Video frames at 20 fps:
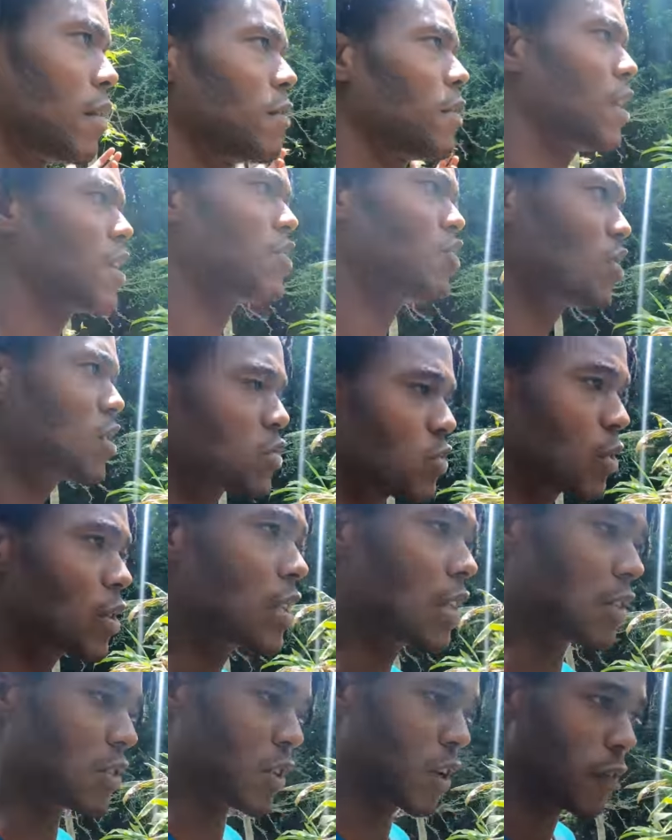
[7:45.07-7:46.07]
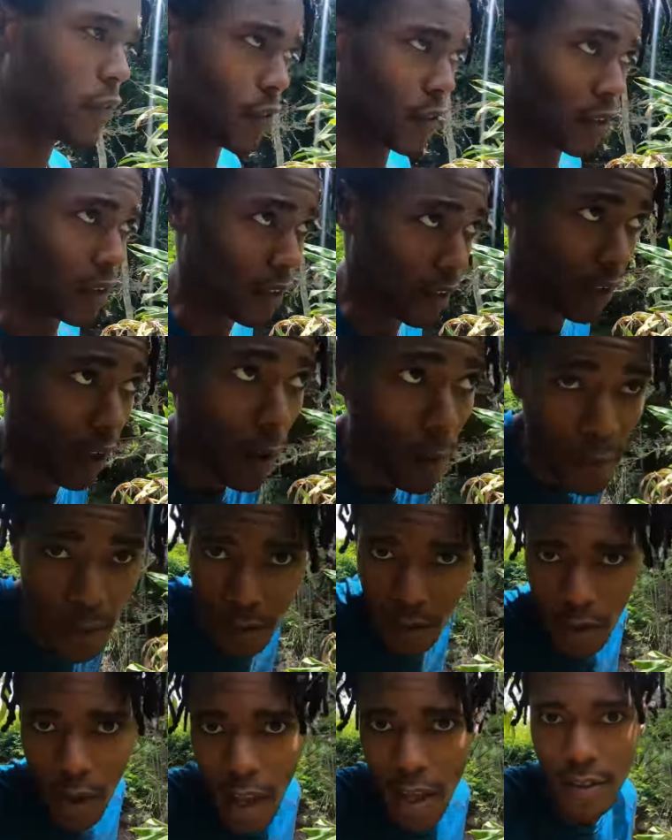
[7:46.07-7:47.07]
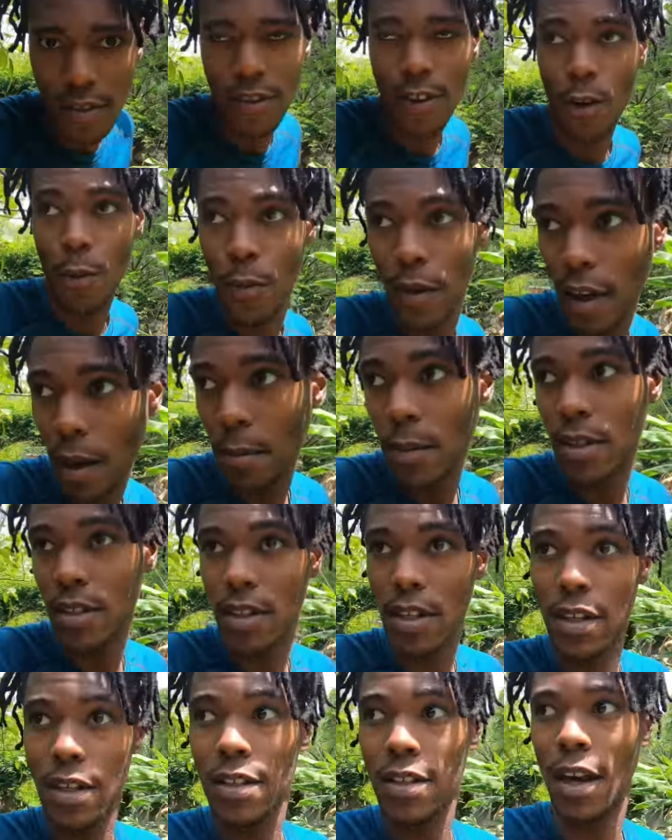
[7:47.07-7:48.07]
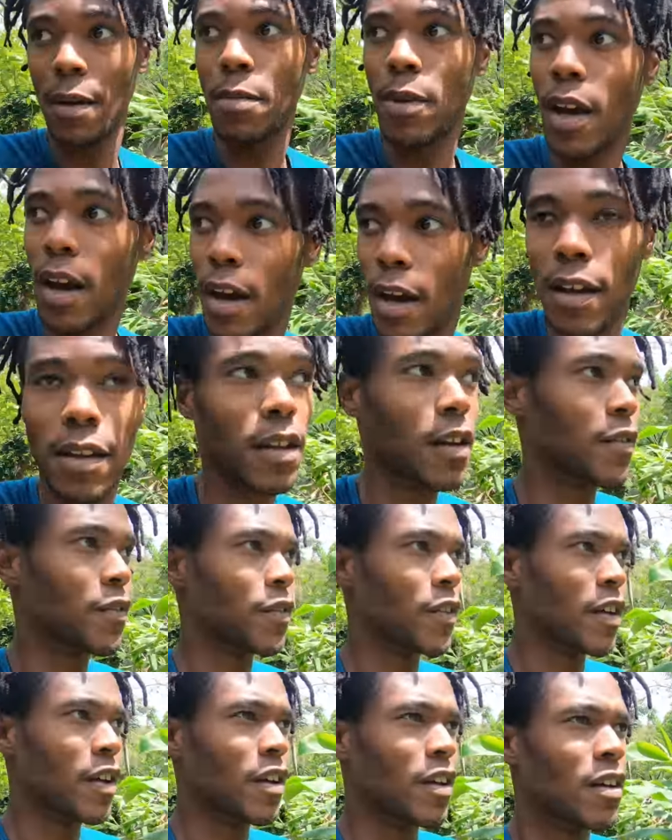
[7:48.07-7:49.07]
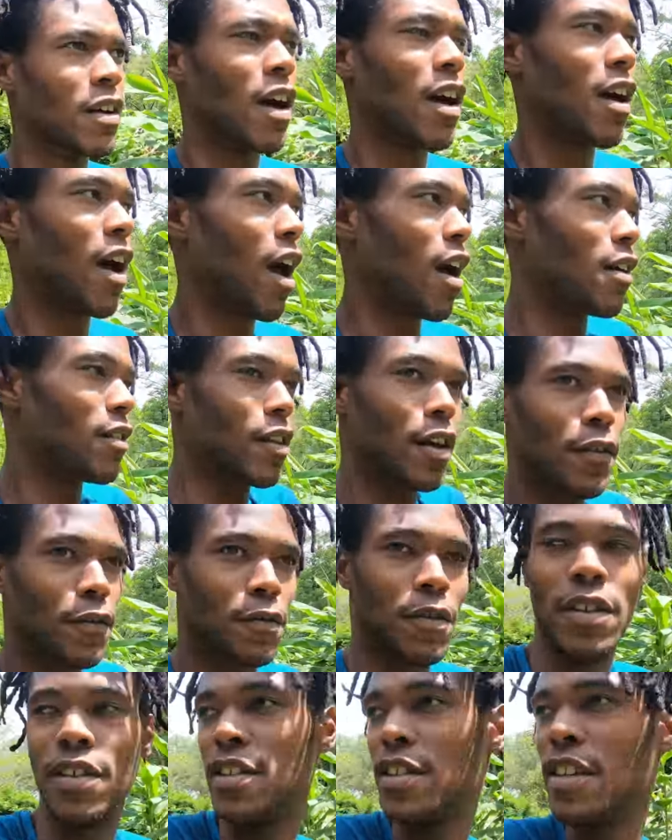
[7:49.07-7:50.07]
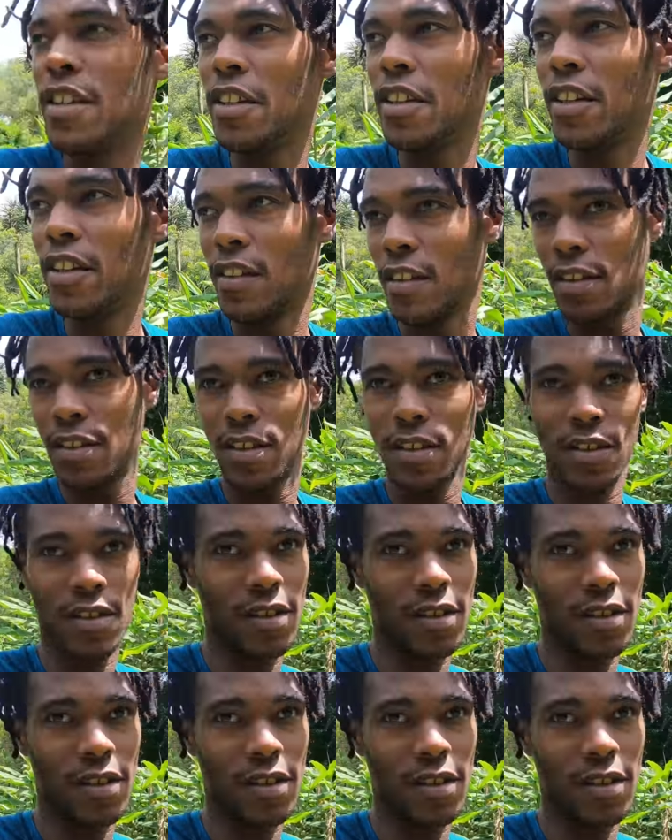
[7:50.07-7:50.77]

it's just really different. Like, you guys know me, I'm a city type guy. I love the city, and this is